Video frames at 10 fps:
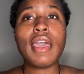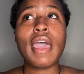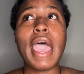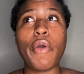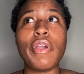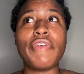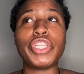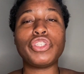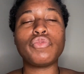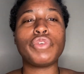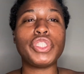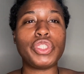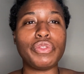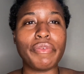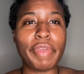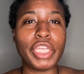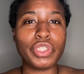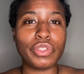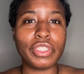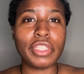However, I just want you to make
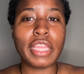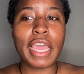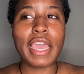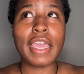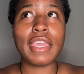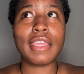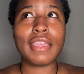sure that